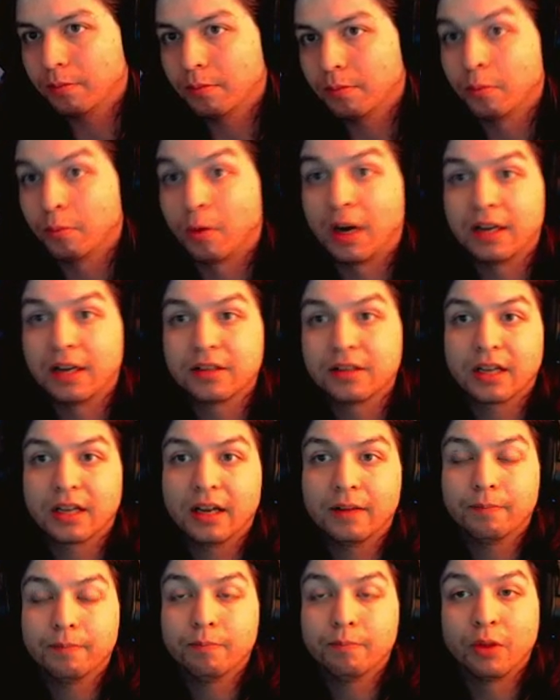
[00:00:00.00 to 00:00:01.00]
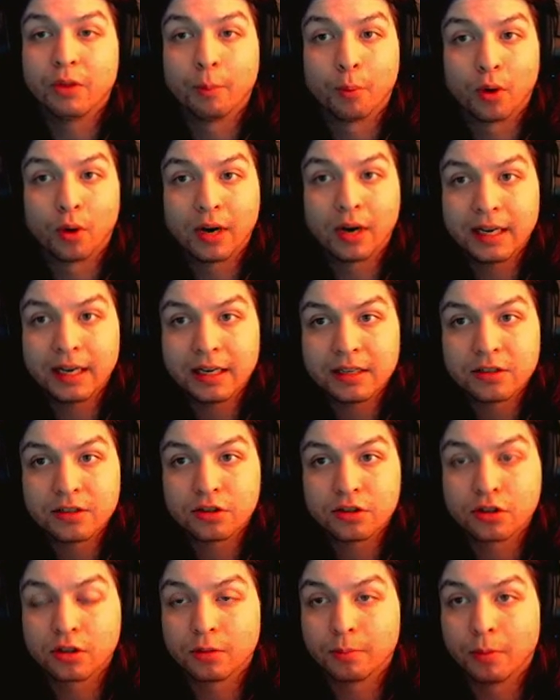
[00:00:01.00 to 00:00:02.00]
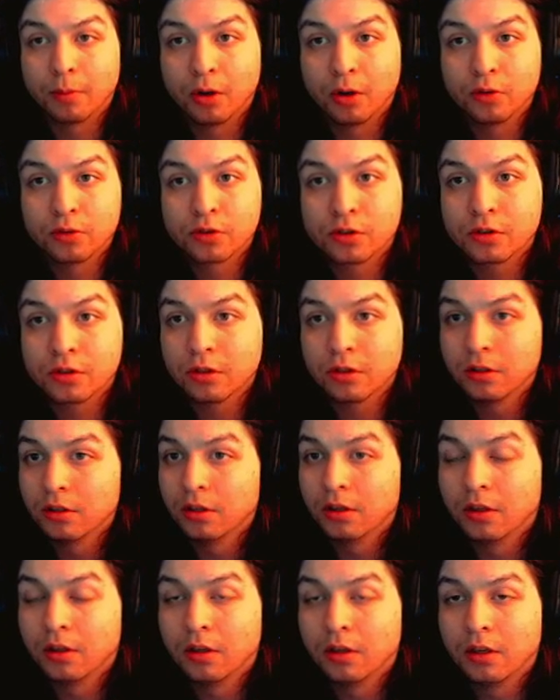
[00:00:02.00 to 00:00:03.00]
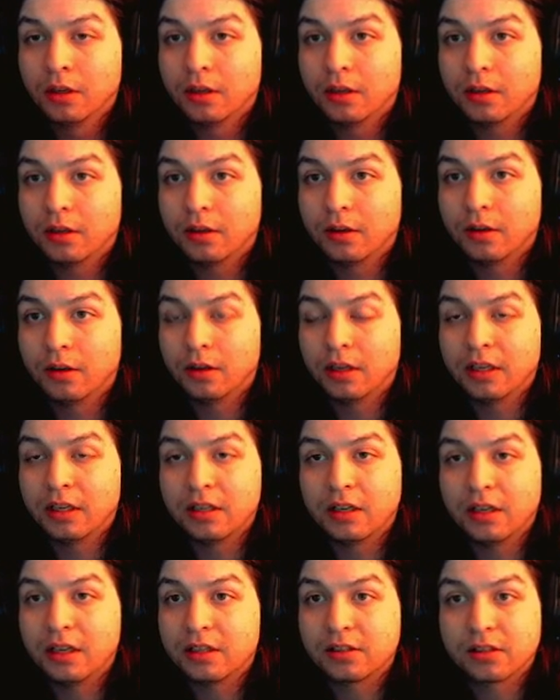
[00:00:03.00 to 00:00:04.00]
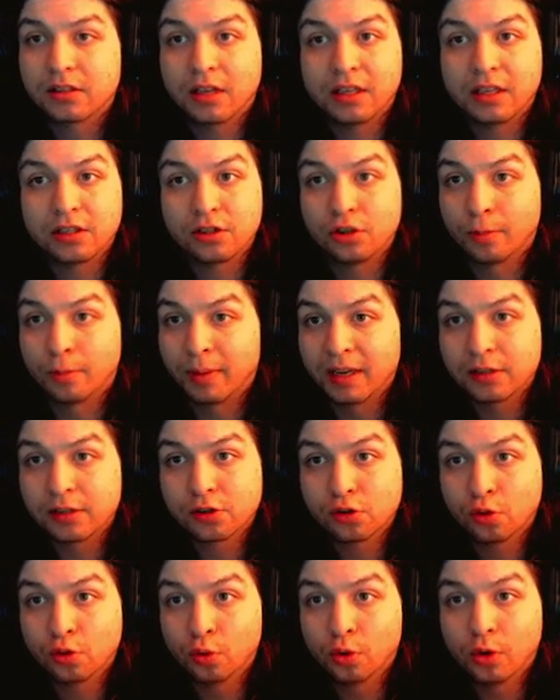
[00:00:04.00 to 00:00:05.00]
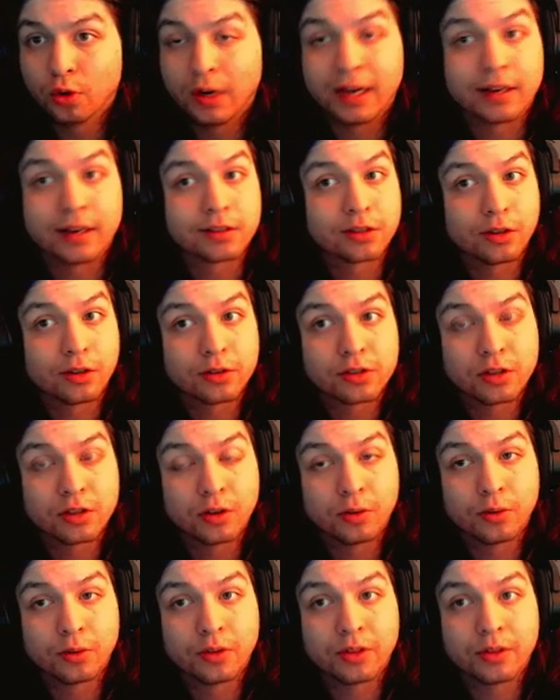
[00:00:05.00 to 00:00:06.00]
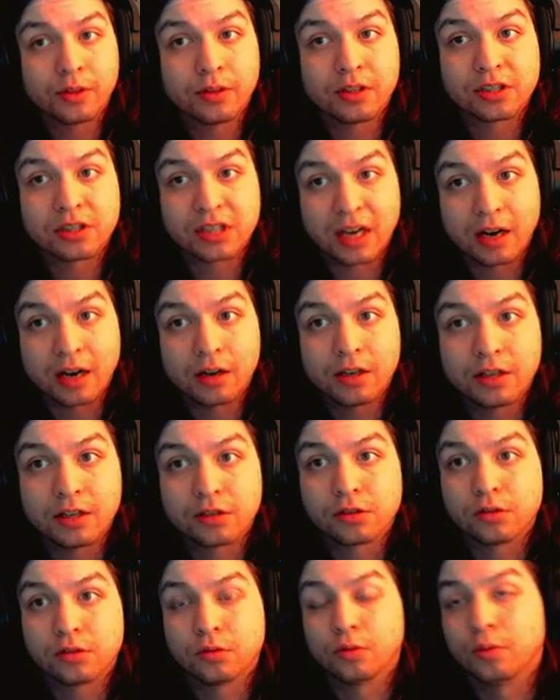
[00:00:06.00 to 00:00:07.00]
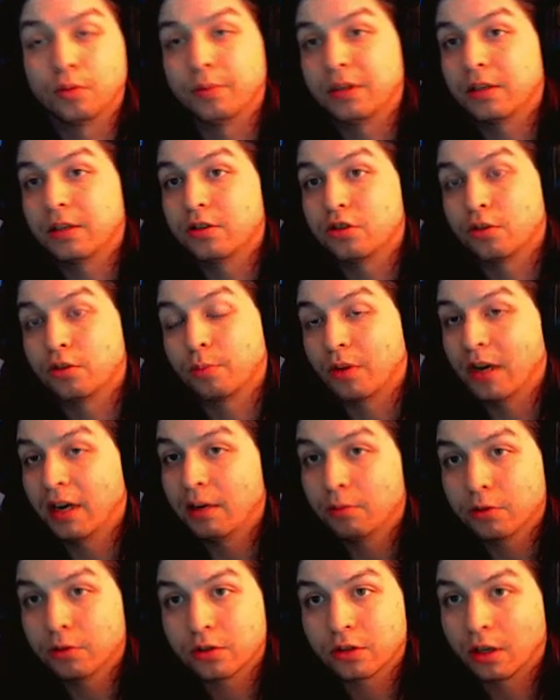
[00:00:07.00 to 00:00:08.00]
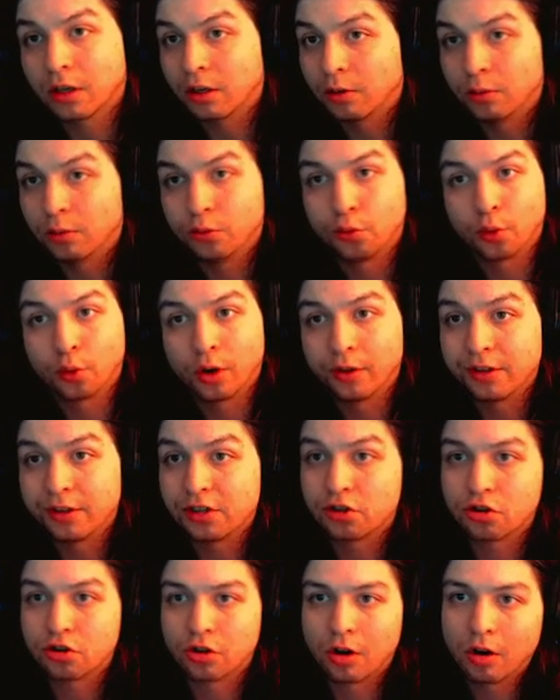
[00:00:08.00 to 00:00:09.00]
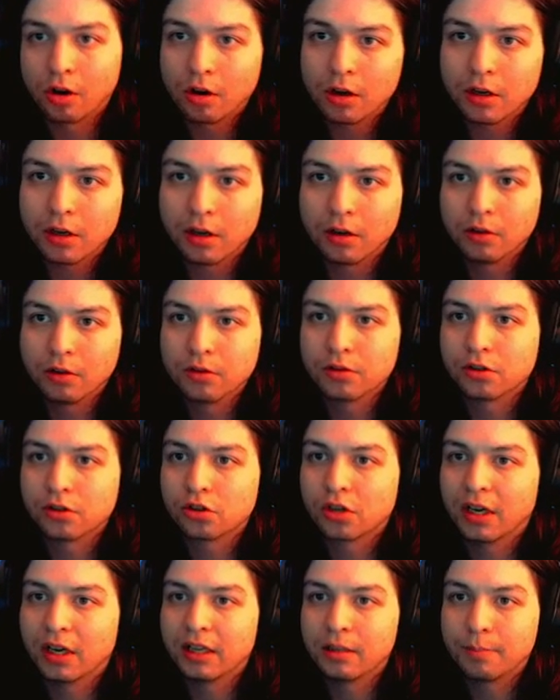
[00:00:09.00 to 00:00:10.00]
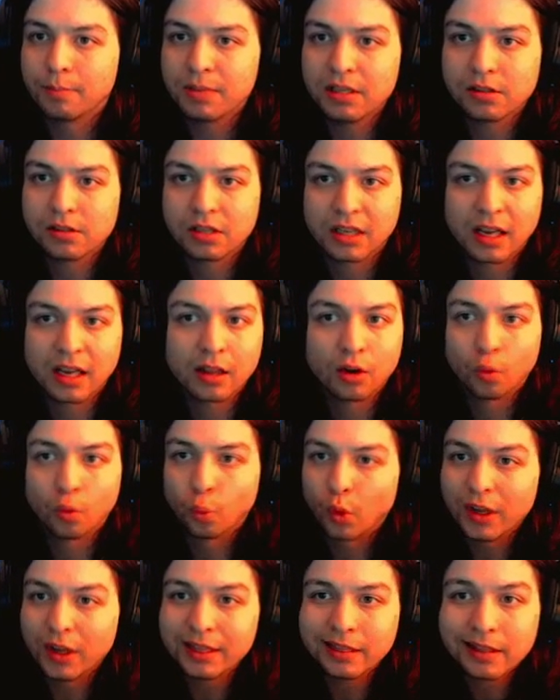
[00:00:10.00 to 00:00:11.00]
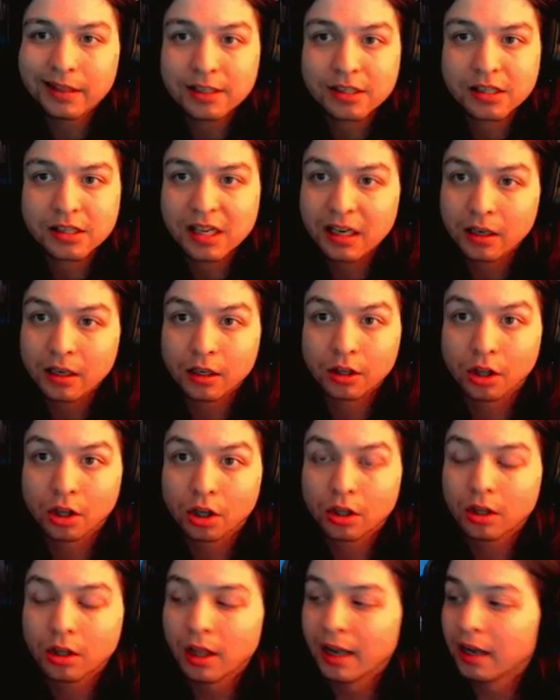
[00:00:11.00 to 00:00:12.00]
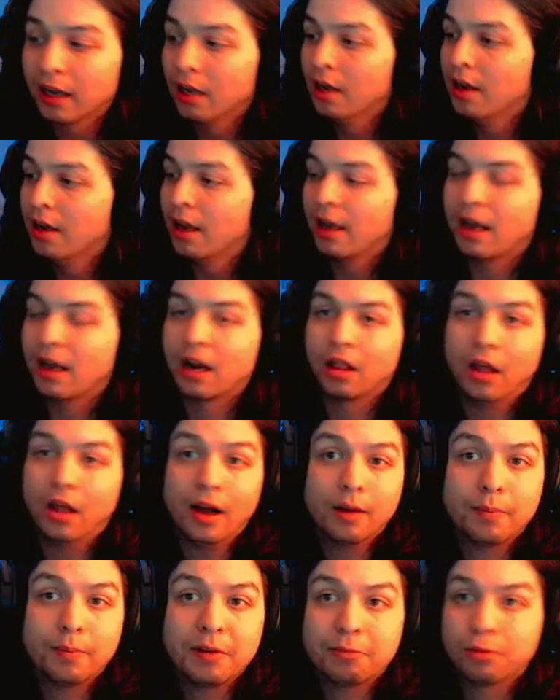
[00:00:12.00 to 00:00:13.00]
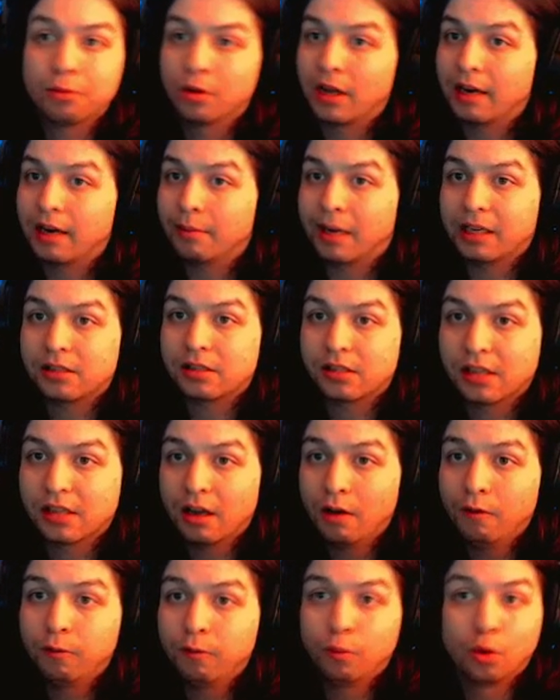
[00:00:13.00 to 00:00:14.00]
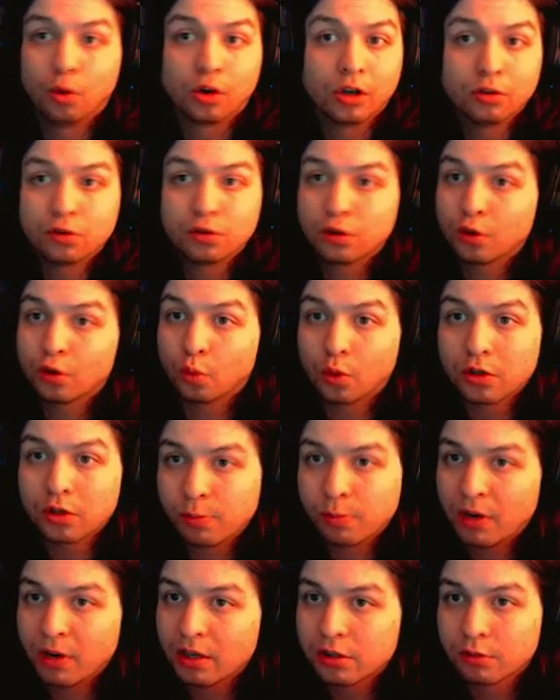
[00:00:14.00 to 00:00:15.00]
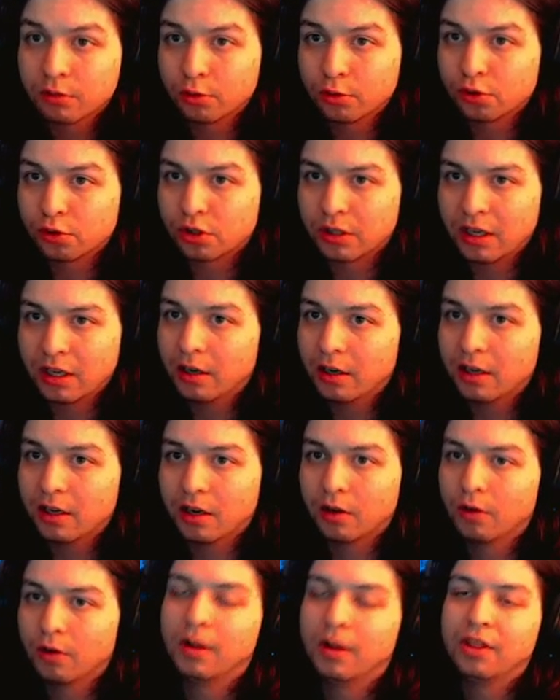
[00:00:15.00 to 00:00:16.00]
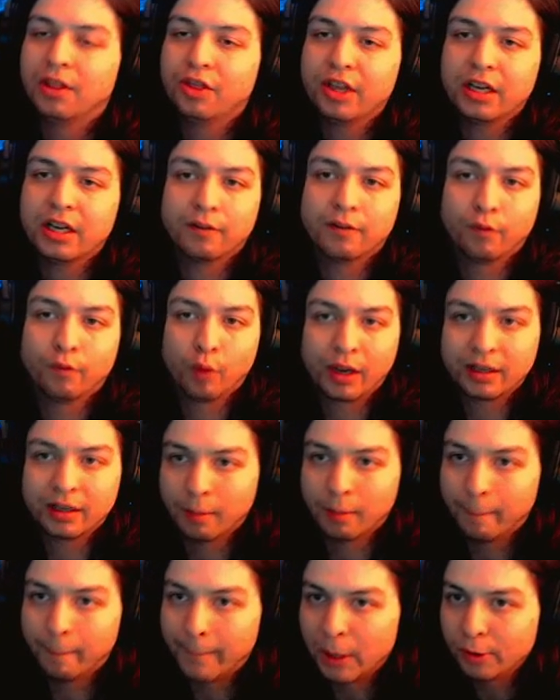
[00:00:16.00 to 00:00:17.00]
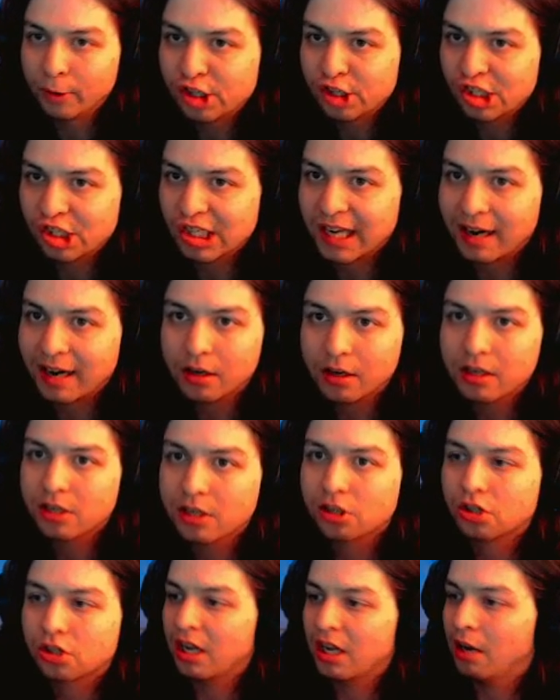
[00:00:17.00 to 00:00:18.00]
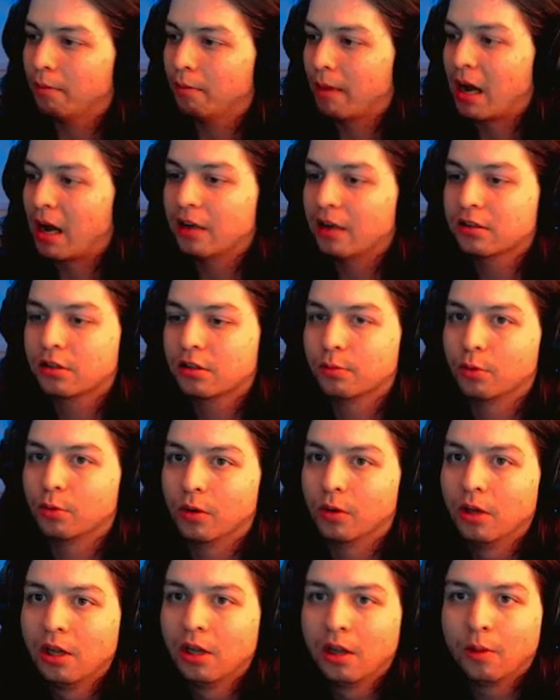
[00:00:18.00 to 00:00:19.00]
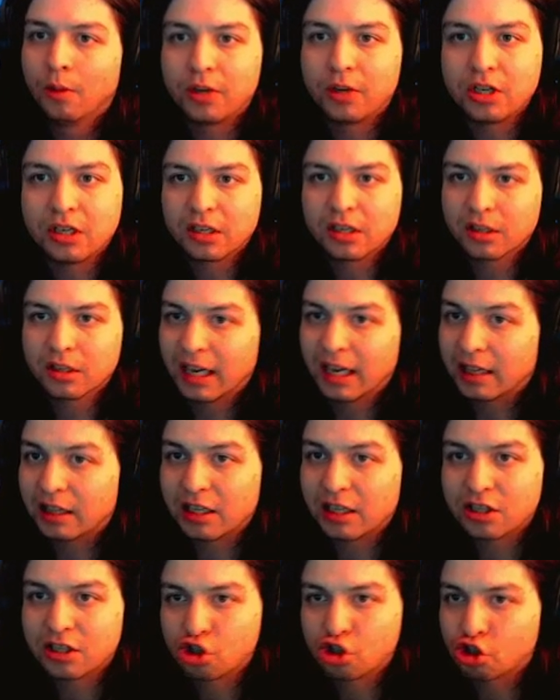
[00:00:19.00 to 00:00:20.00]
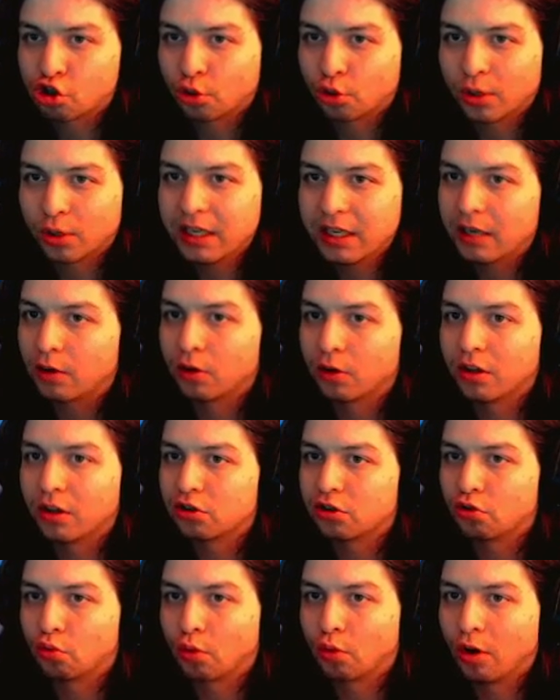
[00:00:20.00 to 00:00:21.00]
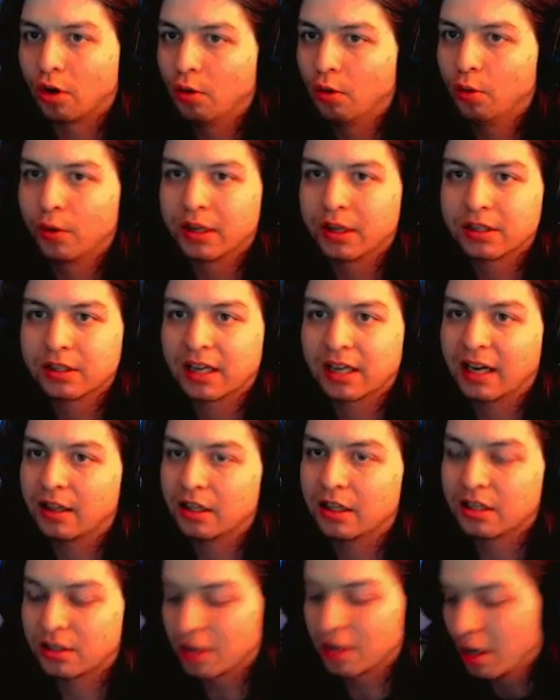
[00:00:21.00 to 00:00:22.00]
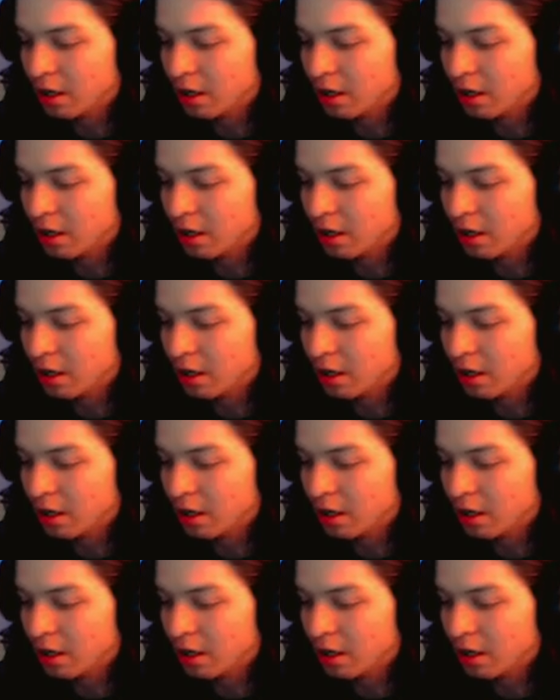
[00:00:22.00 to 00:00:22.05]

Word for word: Why is that? The brain is your most, it's your best tool, and it's also the scariest tool, because your brain will start going through all these scenarios and trying to piece together what this thing could look like. And a lot of people, like myself, will go to the worst possible scenario and thinking of like the most scariest thing possible when you hear like this shriek or this groan inside of this